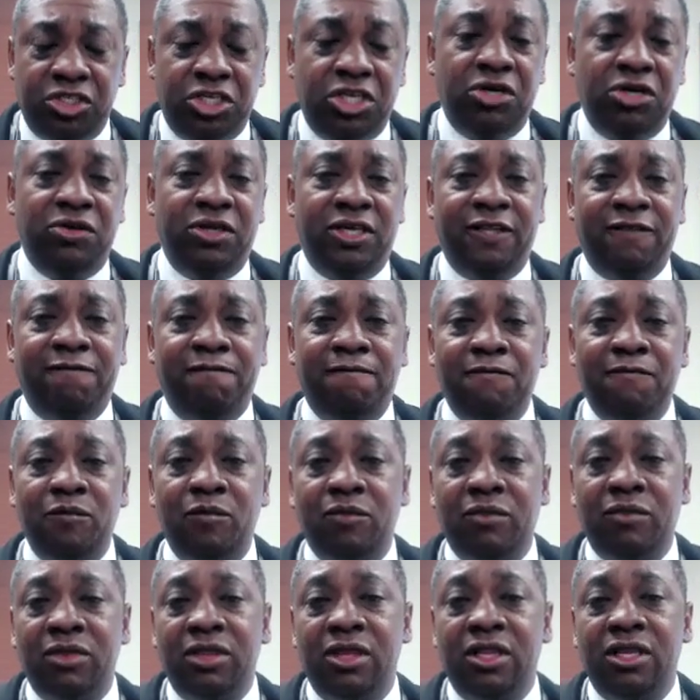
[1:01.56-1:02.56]
union
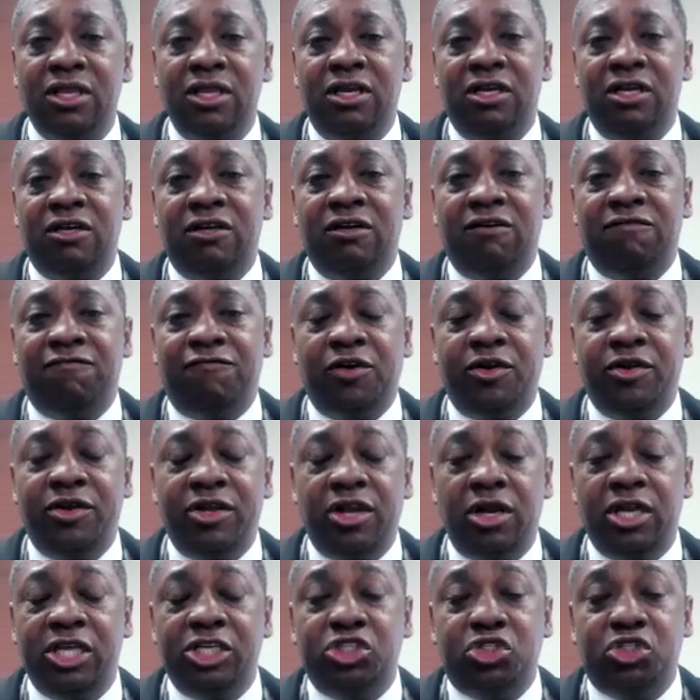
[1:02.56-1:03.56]
for
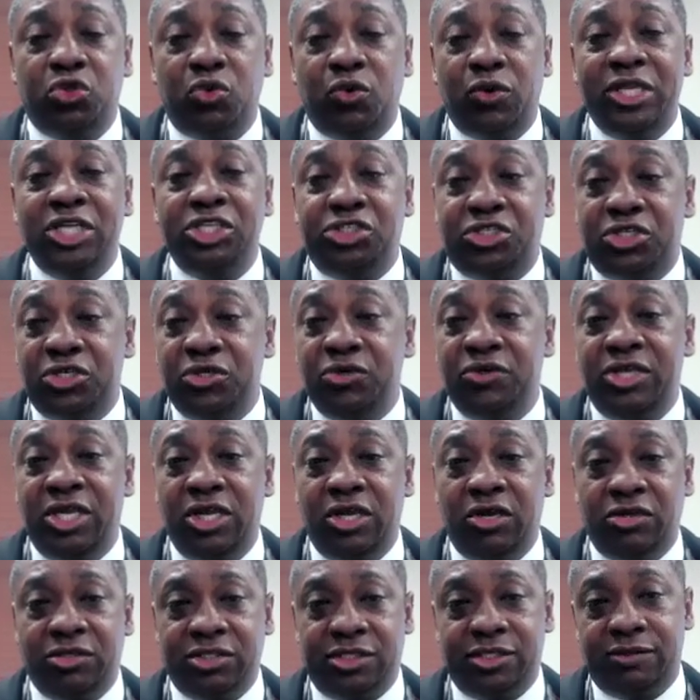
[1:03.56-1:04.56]
nearly 22
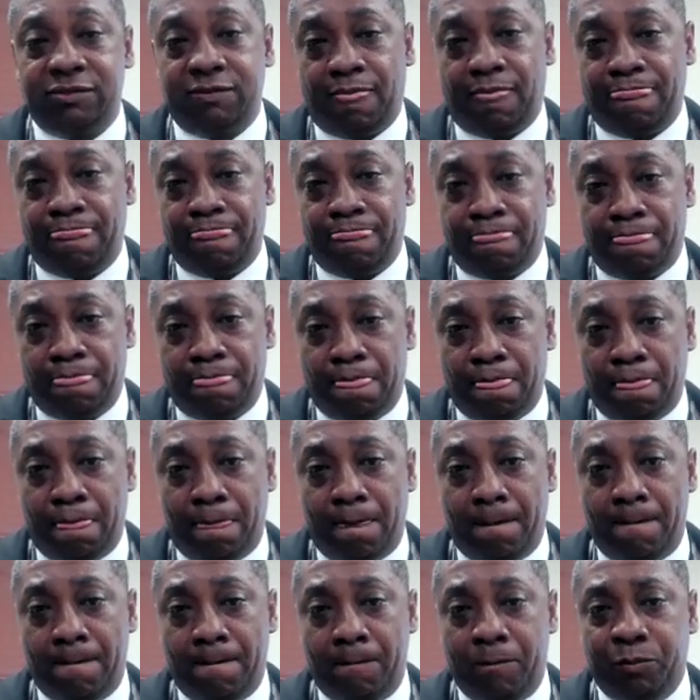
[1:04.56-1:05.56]
years.
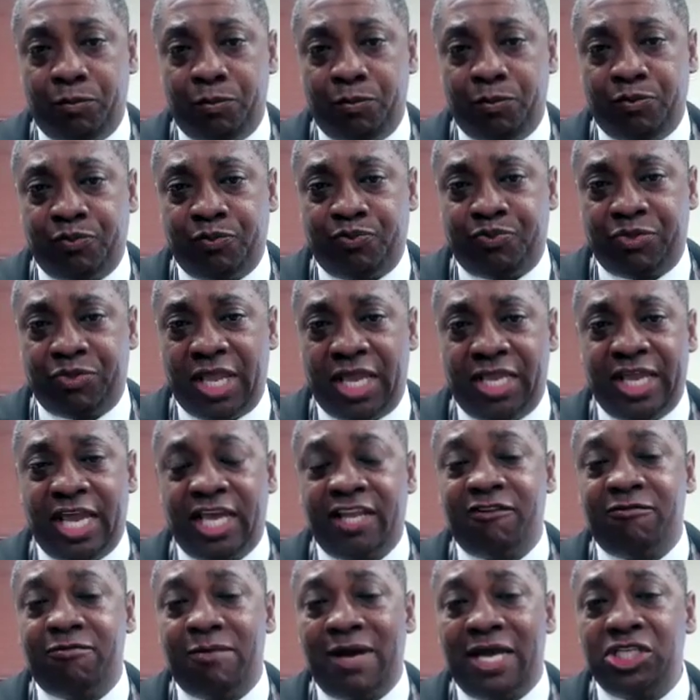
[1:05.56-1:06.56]
And out
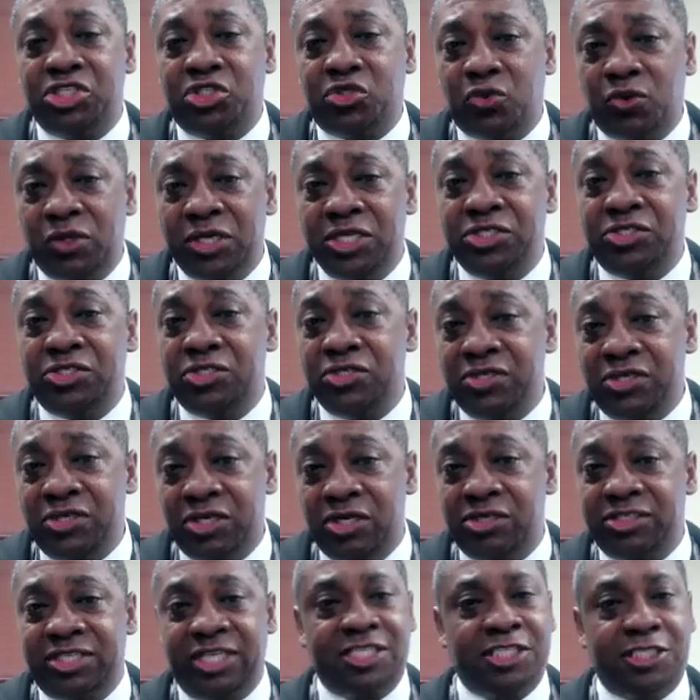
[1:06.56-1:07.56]
of my 22
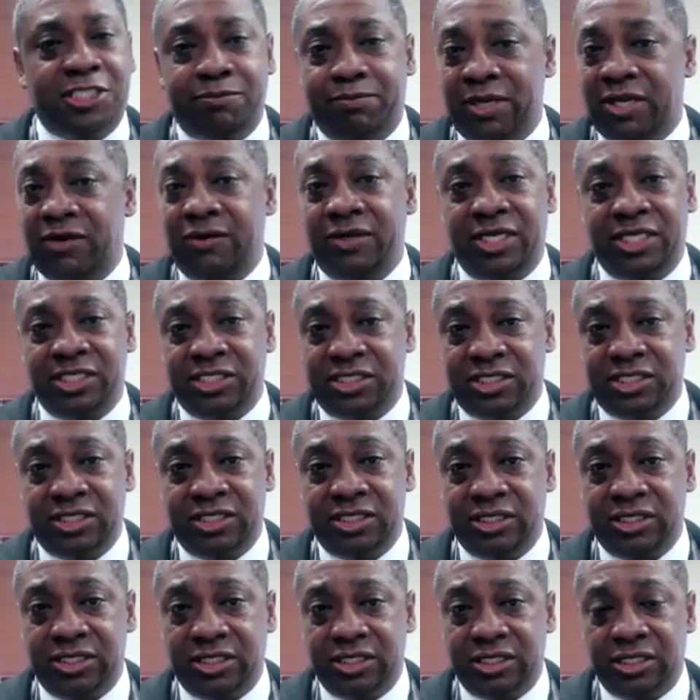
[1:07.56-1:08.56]
years experience,
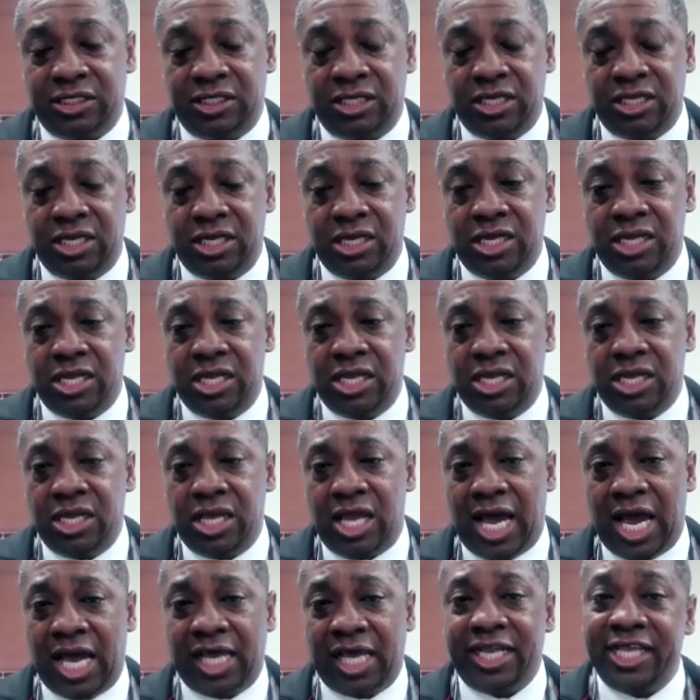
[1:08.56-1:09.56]

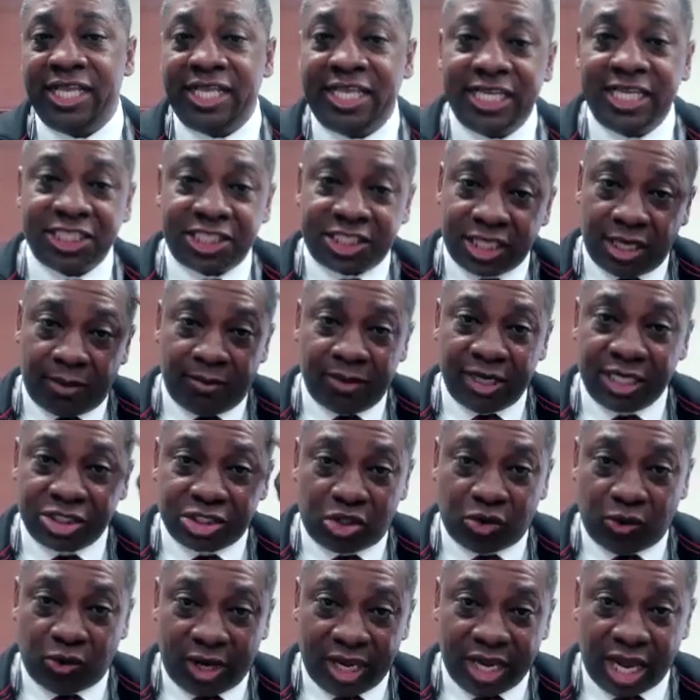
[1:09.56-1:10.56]
I didn't get some of this
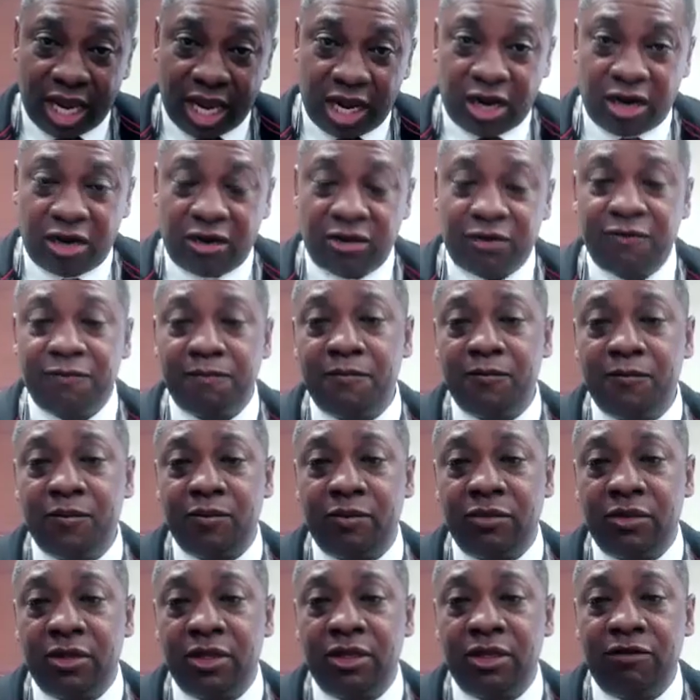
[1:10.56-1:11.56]
gray hair
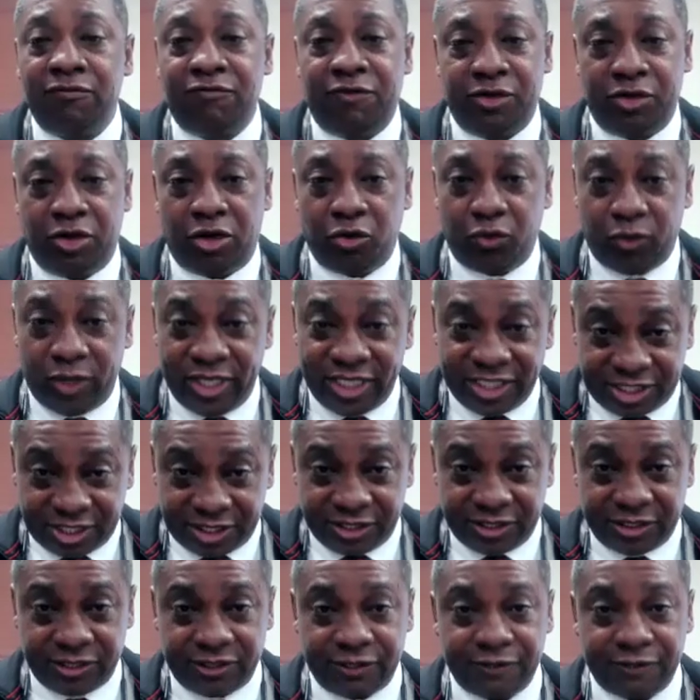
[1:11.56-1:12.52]
for no reason.